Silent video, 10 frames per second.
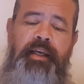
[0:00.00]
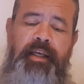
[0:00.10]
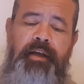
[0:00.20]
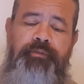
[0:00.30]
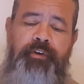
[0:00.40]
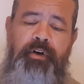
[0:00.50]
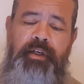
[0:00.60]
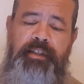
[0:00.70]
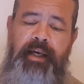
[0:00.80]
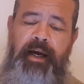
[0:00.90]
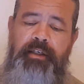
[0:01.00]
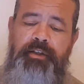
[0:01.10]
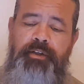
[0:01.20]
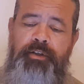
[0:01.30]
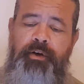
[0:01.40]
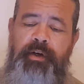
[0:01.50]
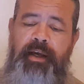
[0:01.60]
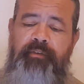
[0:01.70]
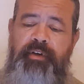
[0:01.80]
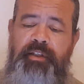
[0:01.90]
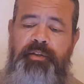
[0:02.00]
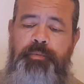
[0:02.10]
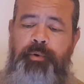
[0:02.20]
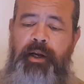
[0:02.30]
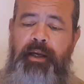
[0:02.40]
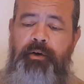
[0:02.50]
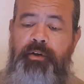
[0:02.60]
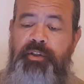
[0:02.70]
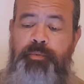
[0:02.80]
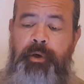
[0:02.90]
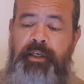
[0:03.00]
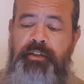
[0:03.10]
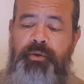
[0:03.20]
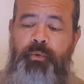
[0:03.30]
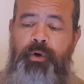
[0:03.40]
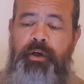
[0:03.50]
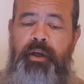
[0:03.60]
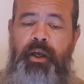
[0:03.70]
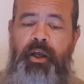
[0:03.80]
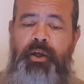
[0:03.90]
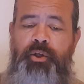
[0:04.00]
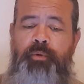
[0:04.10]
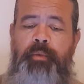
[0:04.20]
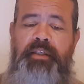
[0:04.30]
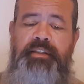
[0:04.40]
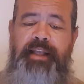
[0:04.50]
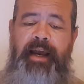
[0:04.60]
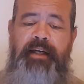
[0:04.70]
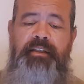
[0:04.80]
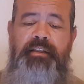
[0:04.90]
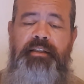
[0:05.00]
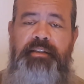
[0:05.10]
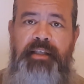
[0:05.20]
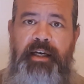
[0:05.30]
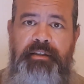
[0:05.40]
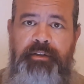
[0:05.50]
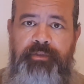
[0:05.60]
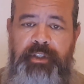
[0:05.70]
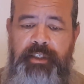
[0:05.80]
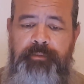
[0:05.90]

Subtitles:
If you're attacked and you don't have any spray or the spray doesn't work, you must act decisively.